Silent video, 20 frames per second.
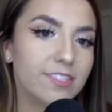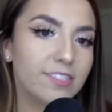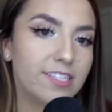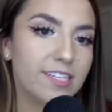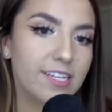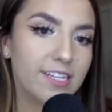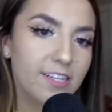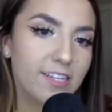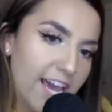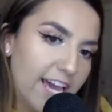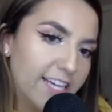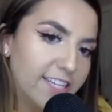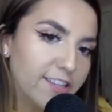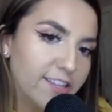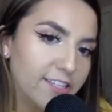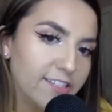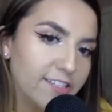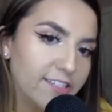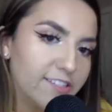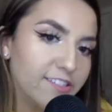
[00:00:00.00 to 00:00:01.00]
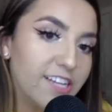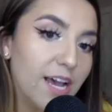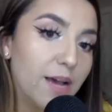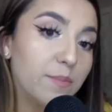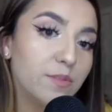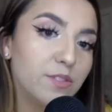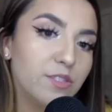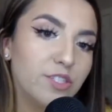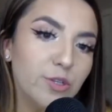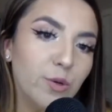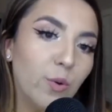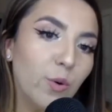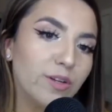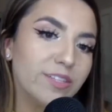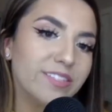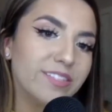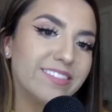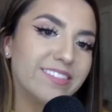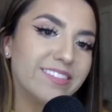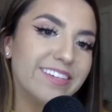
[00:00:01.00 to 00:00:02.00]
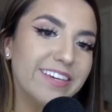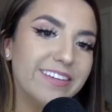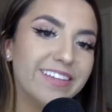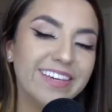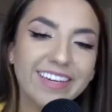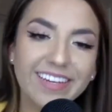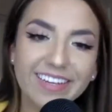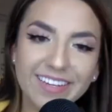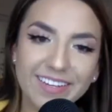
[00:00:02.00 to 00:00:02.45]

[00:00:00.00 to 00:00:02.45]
take the steps towards healing.